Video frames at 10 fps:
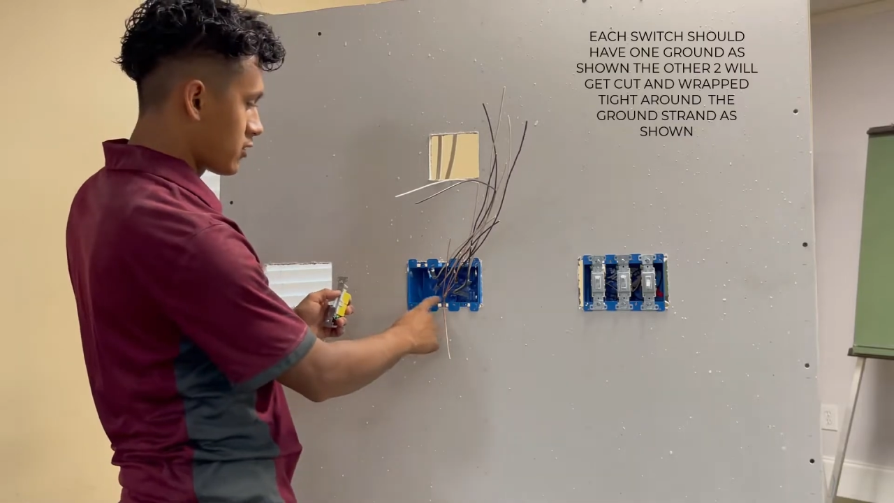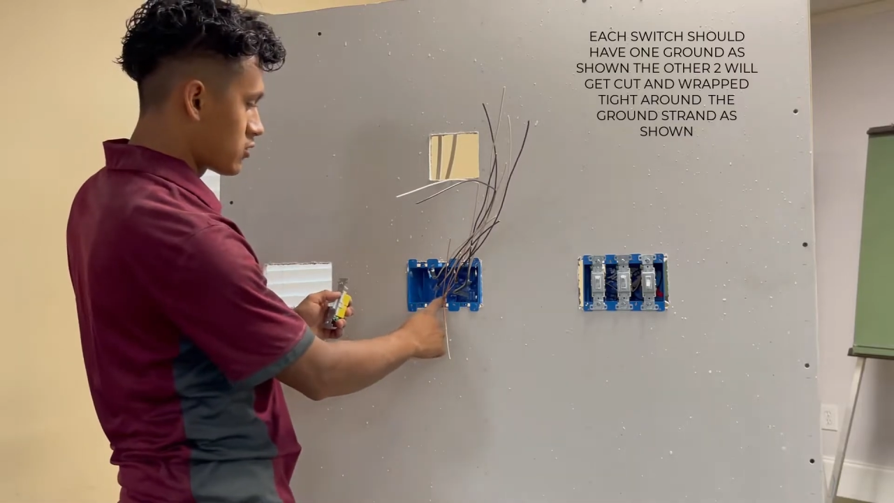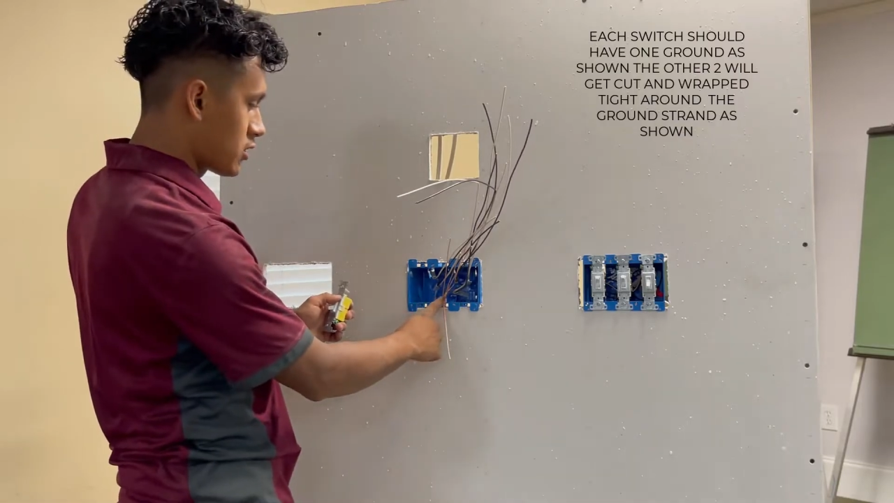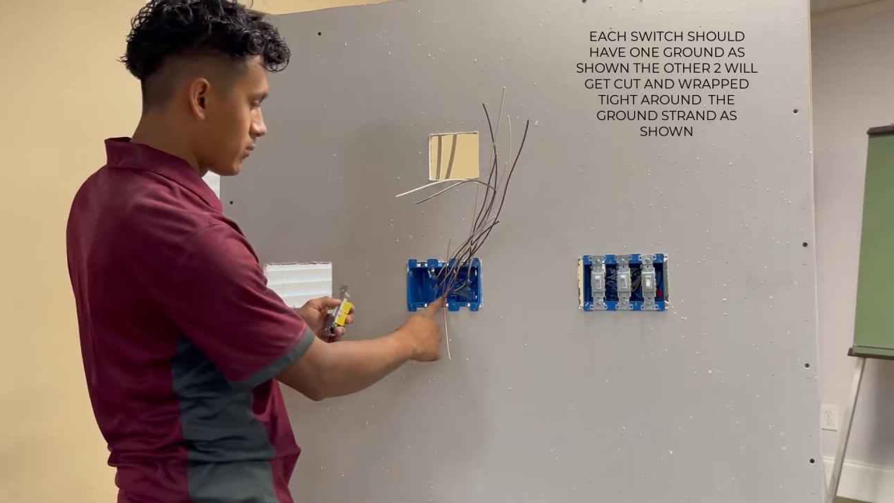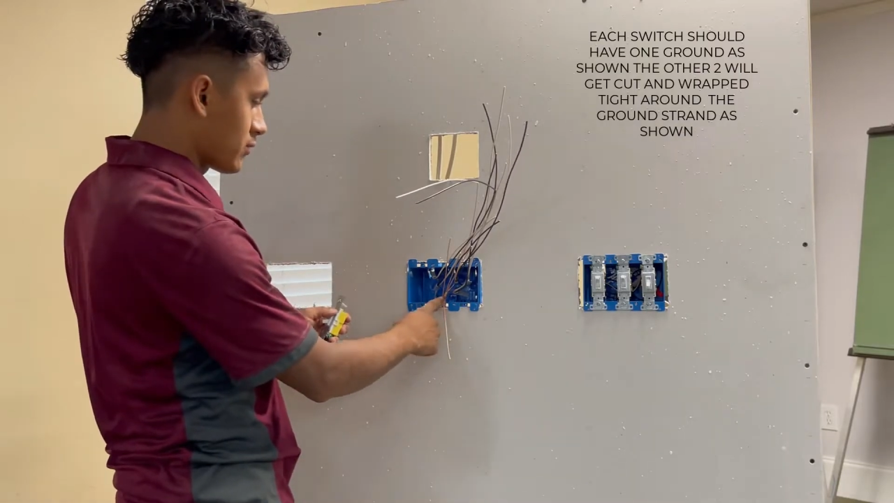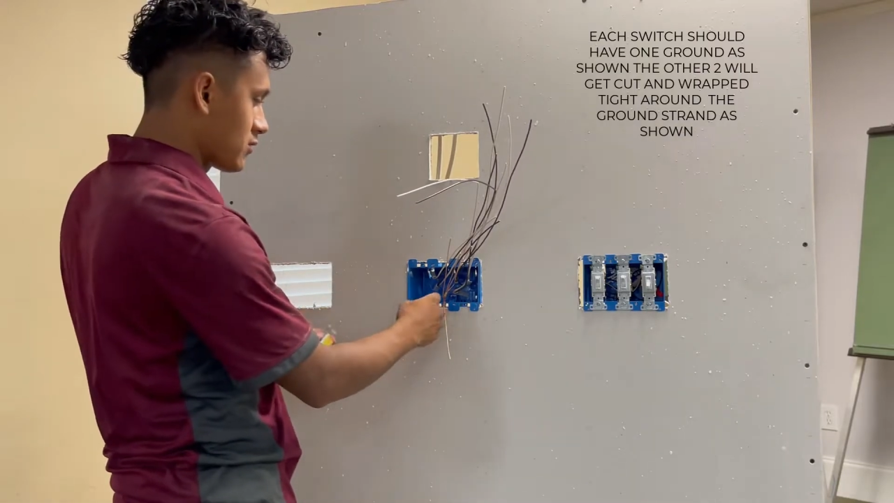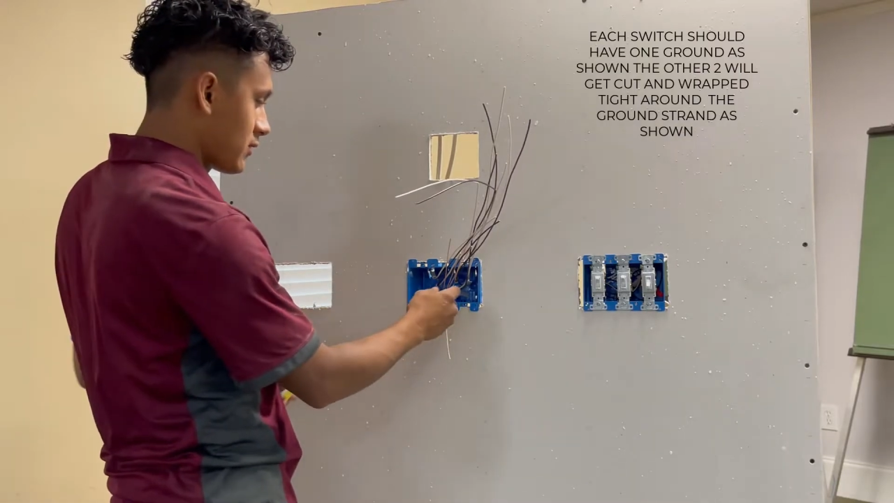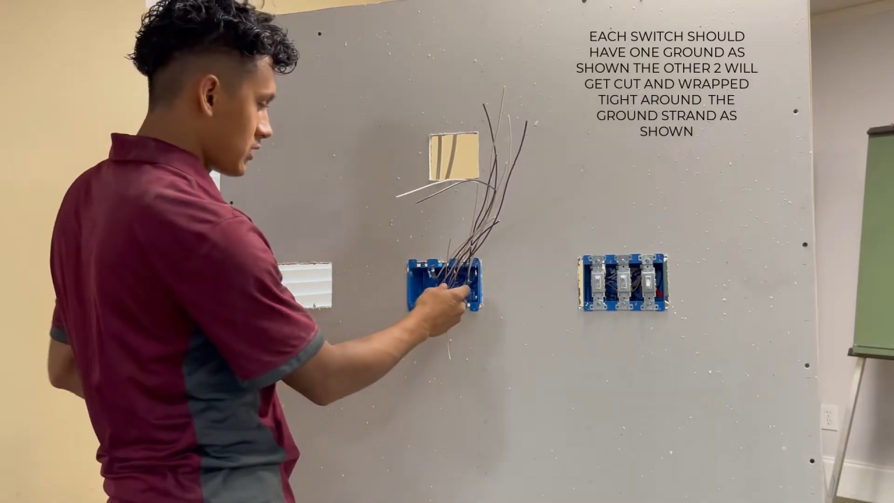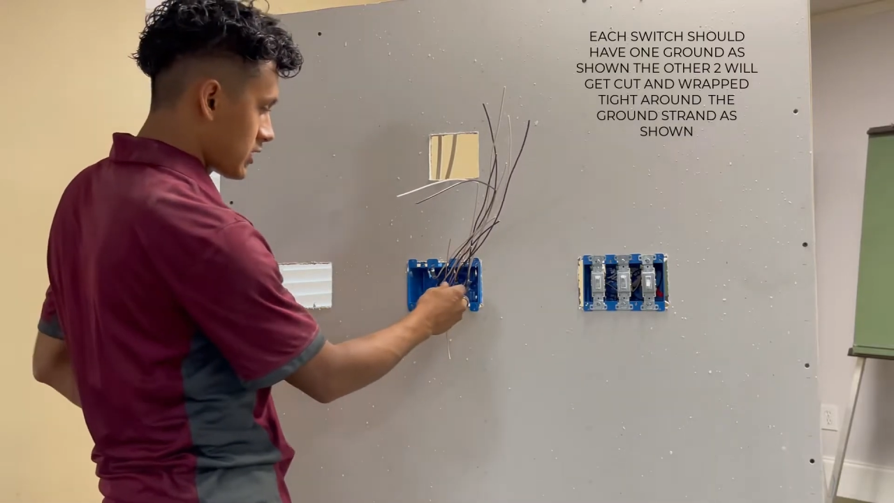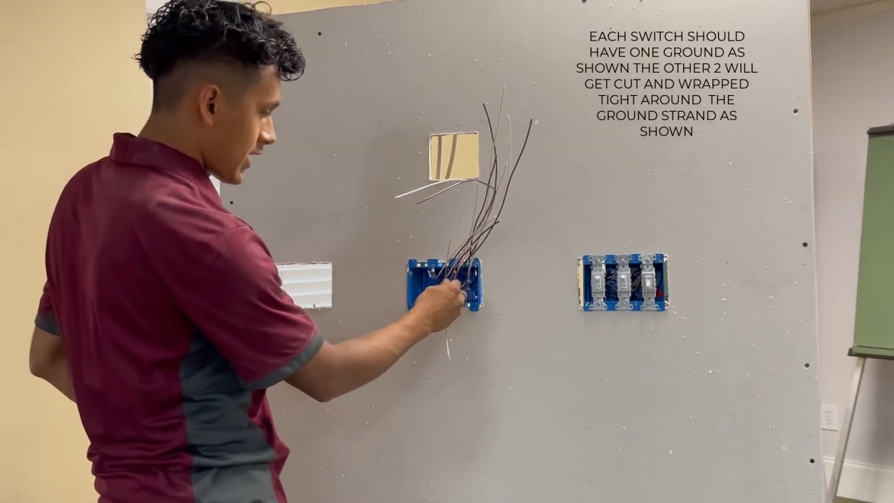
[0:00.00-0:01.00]
a triple
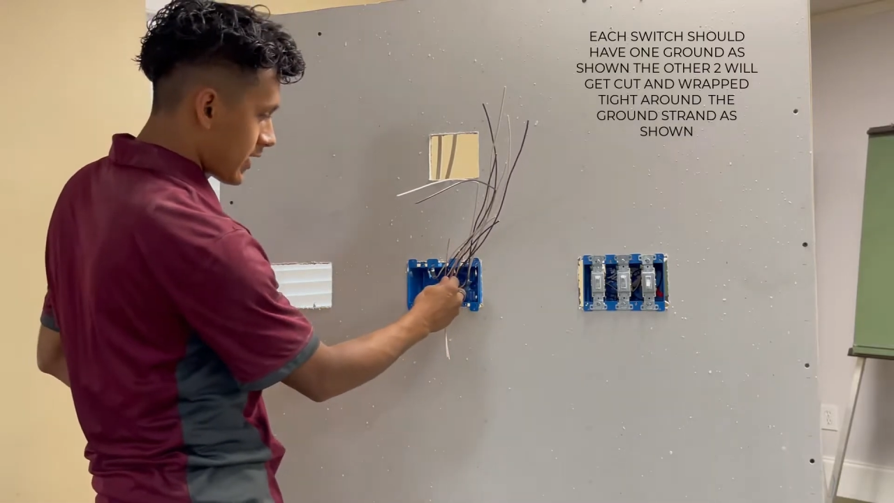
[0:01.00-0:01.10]
switch, I